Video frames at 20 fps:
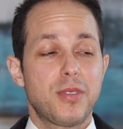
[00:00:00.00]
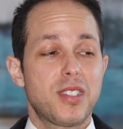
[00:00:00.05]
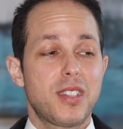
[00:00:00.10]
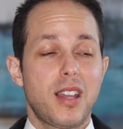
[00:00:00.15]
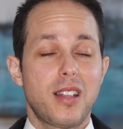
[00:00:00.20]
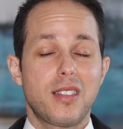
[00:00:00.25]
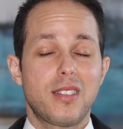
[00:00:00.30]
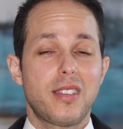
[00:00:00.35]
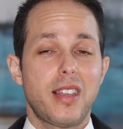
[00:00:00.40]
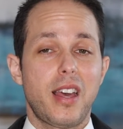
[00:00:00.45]

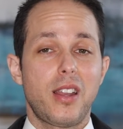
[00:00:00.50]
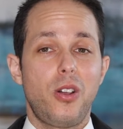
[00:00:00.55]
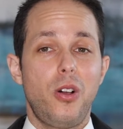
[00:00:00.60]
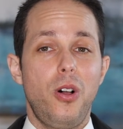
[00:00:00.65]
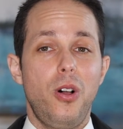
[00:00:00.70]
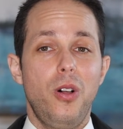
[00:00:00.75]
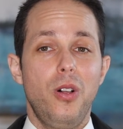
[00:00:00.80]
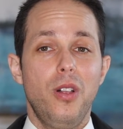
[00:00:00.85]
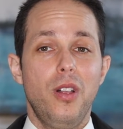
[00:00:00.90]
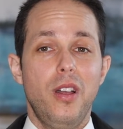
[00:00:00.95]
scents at
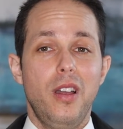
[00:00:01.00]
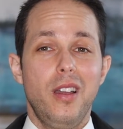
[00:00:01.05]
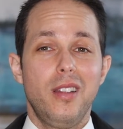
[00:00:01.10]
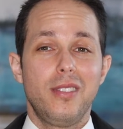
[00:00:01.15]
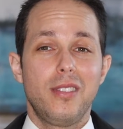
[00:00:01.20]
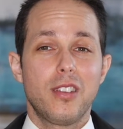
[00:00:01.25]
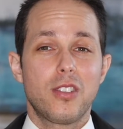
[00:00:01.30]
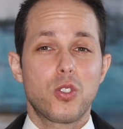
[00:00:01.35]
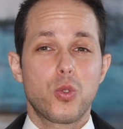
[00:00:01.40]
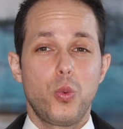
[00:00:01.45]
all.
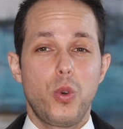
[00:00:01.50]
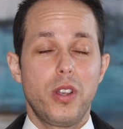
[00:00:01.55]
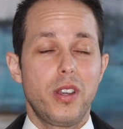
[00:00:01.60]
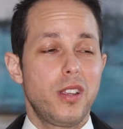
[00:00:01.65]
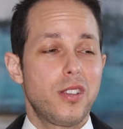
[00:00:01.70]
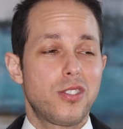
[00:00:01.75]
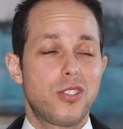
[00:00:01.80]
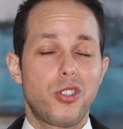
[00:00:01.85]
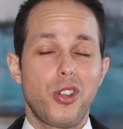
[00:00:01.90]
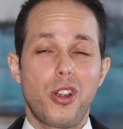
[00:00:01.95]
This one
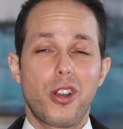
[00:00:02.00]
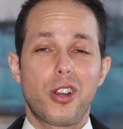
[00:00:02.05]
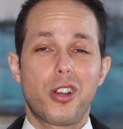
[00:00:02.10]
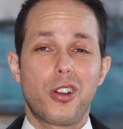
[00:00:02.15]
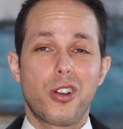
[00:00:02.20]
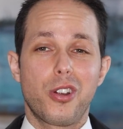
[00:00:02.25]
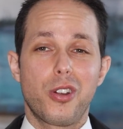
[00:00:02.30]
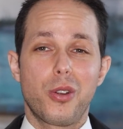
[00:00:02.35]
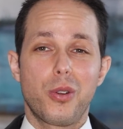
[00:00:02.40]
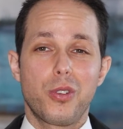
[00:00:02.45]
is
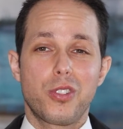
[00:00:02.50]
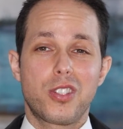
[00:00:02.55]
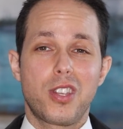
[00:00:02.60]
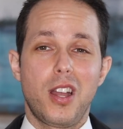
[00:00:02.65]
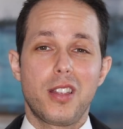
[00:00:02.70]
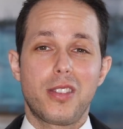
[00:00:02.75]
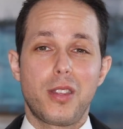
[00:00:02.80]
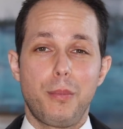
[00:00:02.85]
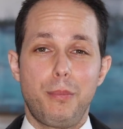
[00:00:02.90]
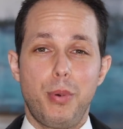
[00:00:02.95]
darker, it's
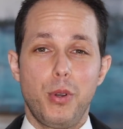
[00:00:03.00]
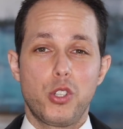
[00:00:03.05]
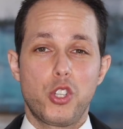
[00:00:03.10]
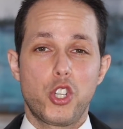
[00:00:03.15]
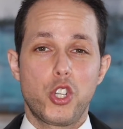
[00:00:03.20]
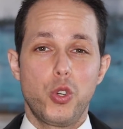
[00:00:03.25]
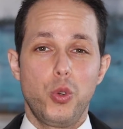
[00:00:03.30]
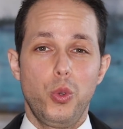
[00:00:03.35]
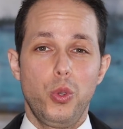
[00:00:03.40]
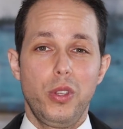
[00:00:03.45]
got the
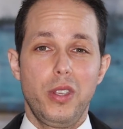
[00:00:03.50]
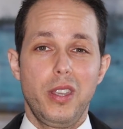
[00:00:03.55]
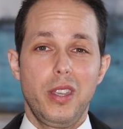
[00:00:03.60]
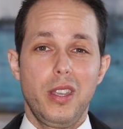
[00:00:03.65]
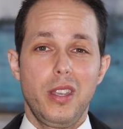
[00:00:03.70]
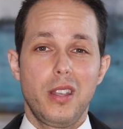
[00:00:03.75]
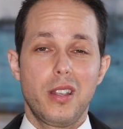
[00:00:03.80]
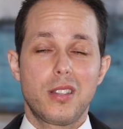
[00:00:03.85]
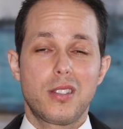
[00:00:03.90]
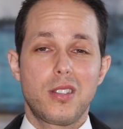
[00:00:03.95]

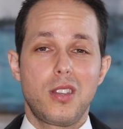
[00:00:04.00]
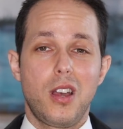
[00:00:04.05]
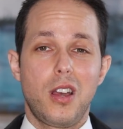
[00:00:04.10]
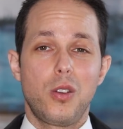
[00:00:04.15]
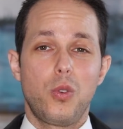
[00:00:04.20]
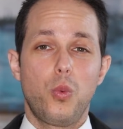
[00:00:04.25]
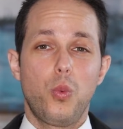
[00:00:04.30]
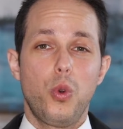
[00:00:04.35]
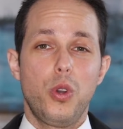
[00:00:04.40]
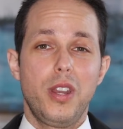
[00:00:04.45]
patchouli, it's
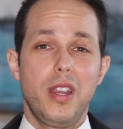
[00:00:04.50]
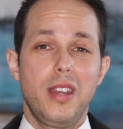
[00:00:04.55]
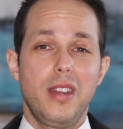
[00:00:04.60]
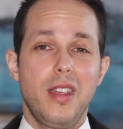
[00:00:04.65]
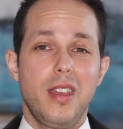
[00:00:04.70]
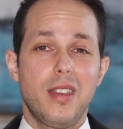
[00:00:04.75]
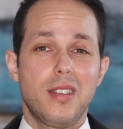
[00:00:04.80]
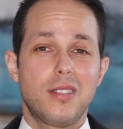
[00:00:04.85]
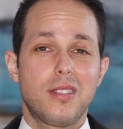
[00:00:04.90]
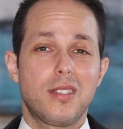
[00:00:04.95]
got
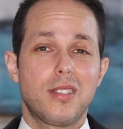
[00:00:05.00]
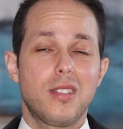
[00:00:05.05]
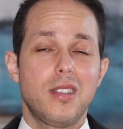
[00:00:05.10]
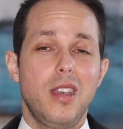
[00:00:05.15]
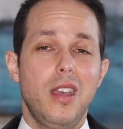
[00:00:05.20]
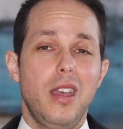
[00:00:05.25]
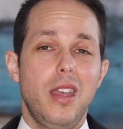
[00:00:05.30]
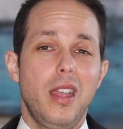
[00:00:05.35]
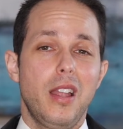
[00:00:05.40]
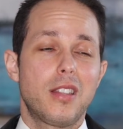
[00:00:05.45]
woodiness,
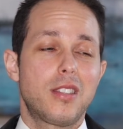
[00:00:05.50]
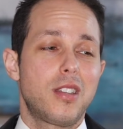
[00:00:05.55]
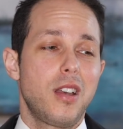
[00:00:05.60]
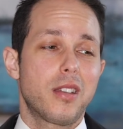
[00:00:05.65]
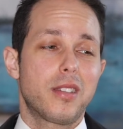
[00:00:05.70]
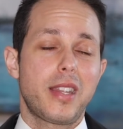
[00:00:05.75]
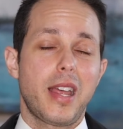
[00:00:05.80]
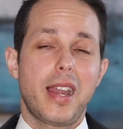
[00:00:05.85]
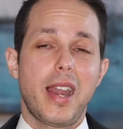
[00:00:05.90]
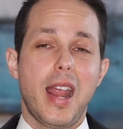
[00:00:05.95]
it's
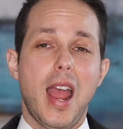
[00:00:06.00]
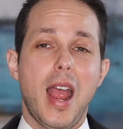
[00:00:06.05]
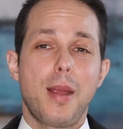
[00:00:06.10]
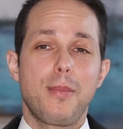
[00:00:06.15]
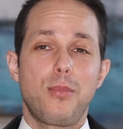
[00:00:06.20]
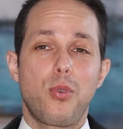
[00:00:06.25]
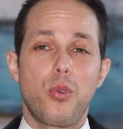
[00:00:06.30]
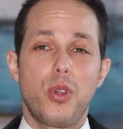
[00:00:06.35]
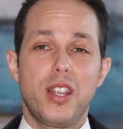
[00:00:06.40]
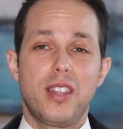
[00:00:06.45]
got that
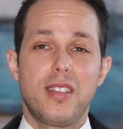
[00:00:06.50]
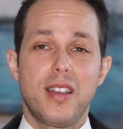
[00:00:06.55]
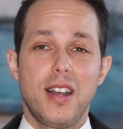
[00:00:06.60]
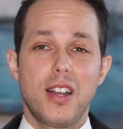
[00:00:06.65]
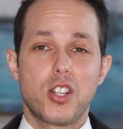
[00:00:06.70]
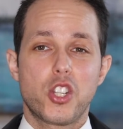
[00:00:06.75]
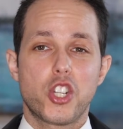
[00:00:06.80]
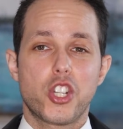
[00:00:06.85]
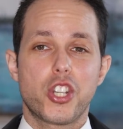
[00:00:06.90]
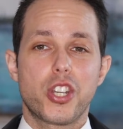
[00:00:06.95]
ambery
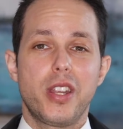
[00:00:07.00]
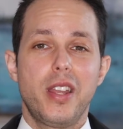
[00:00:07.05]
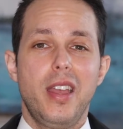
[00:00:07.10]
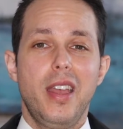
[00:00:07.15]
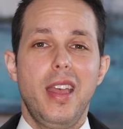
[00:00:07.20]
touch,